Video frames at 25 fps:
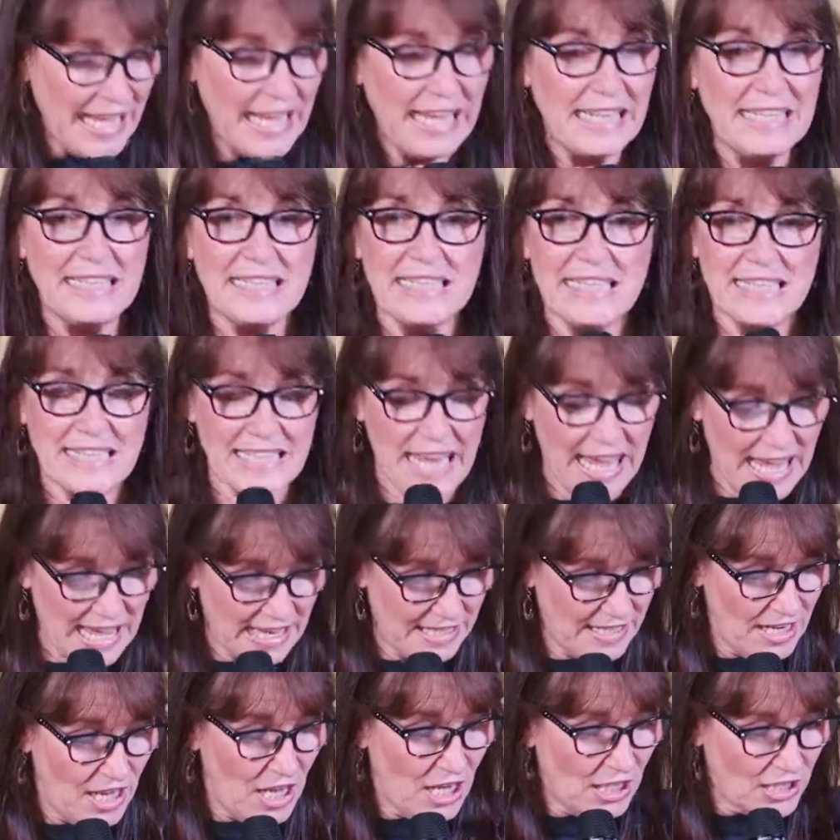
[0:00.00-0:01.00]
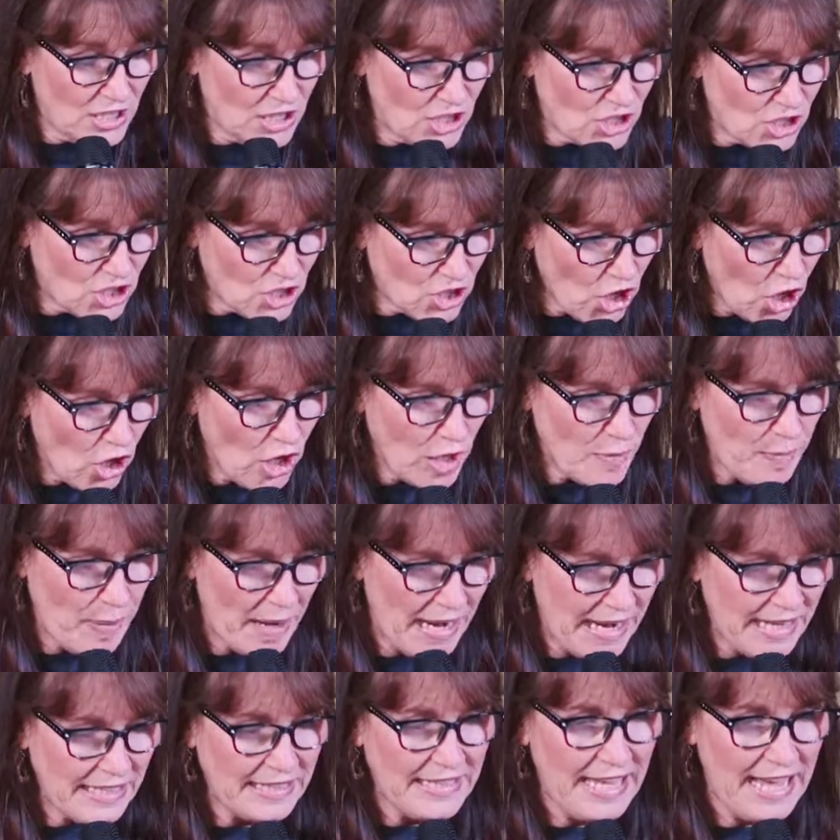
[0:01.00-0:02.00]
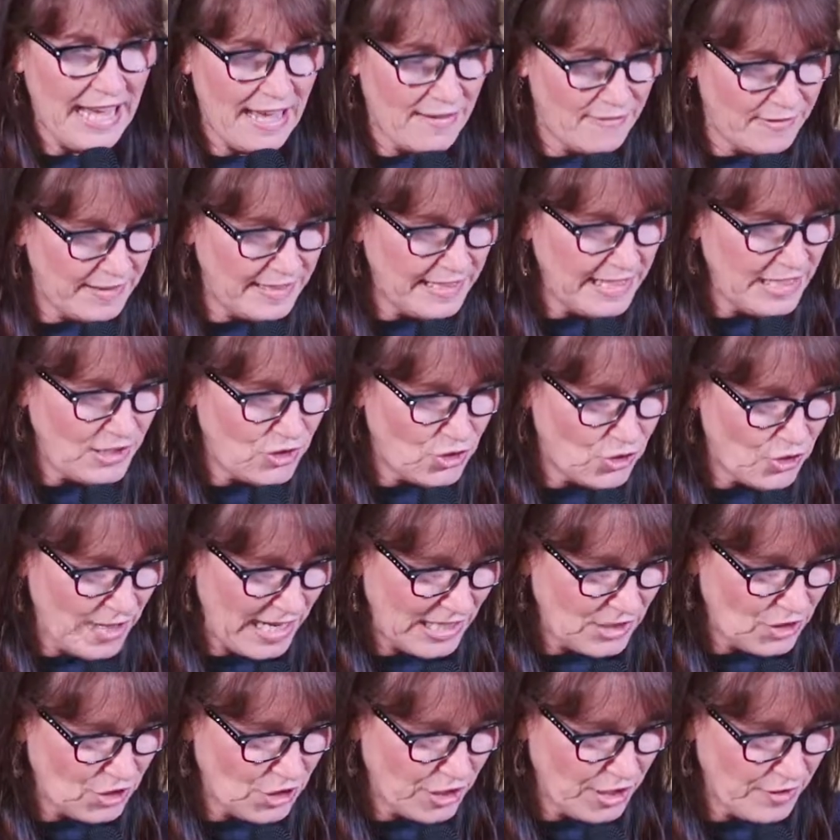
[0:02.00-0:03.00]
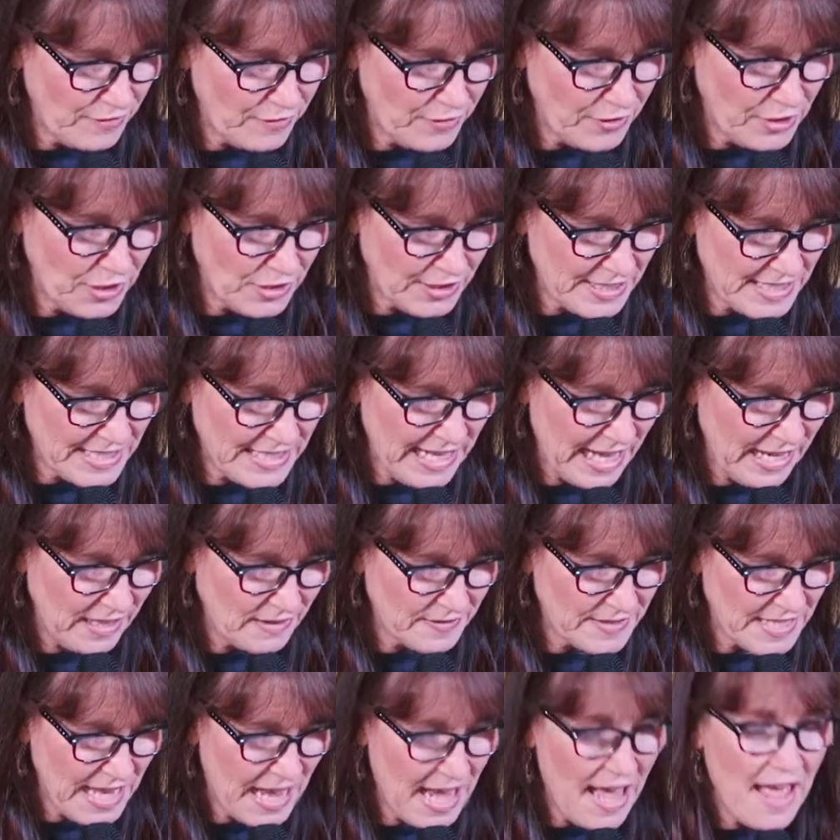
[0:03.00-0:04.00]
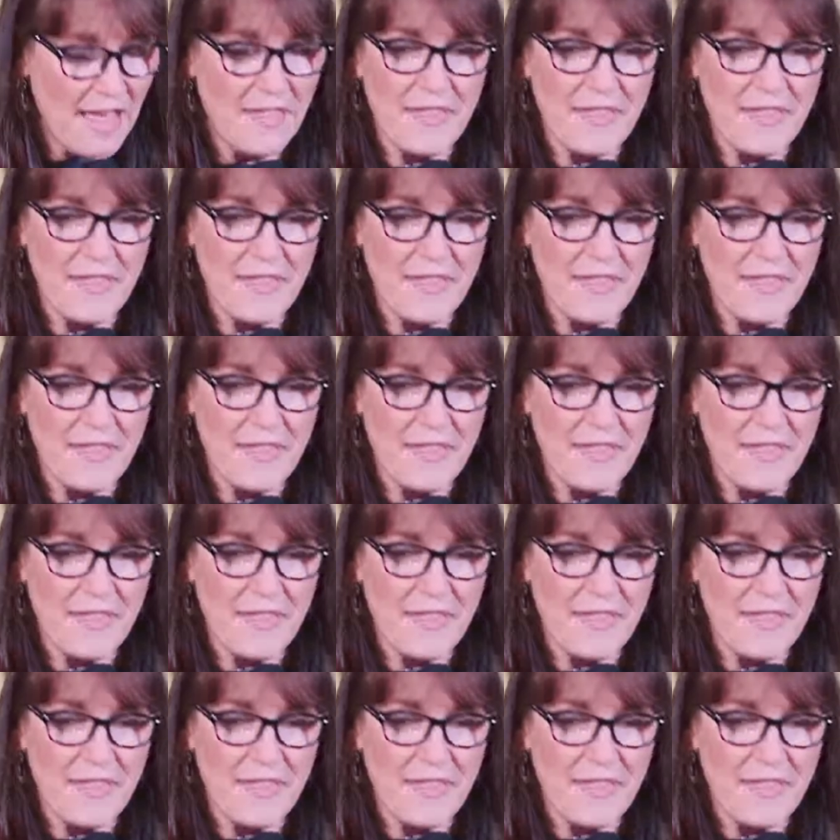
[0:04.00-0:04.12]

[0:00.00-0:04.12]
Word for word: Instead, stockpile heavenly treasure for yourselves